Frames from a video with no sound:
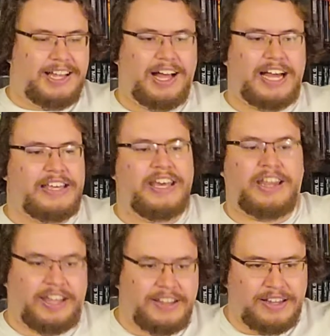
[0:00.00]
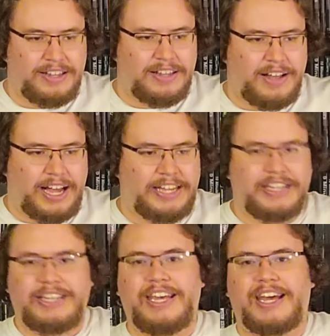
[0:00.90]
I get it. I
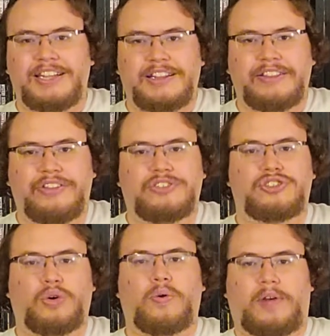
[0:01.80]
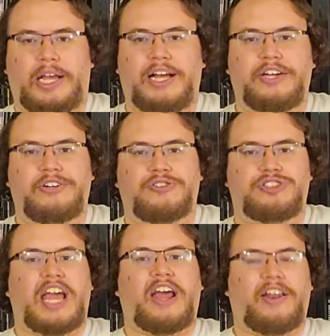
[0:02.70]
get the story. I
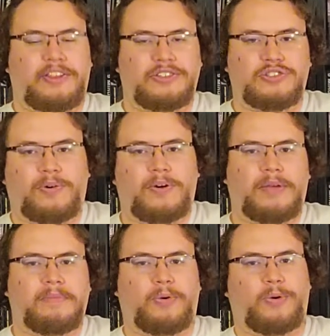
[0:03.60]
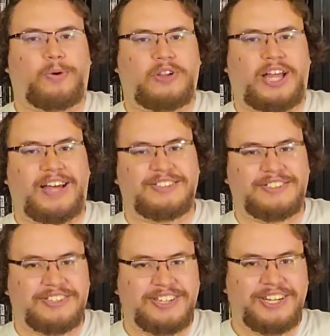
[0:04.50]
understand the story more or
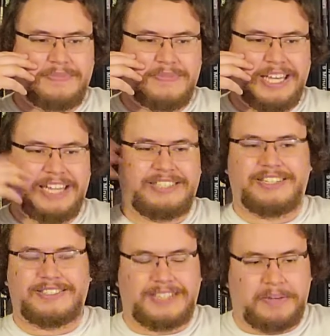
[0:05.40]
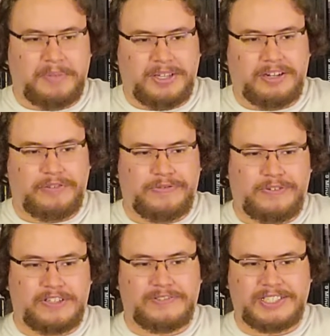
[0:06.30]
less. It does seem a little
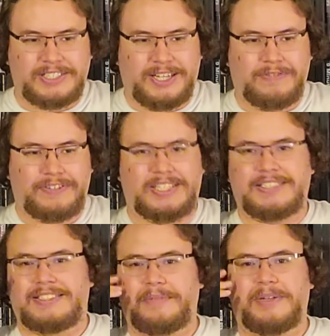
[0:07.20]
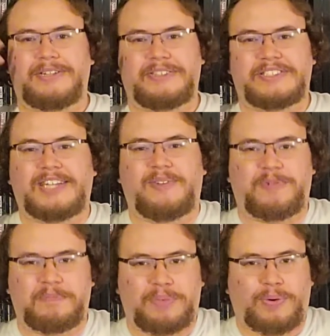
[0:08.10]
full of itself. It does seem a little
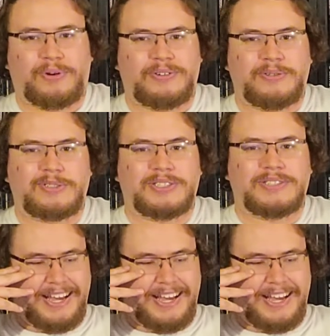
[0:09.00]
self-important.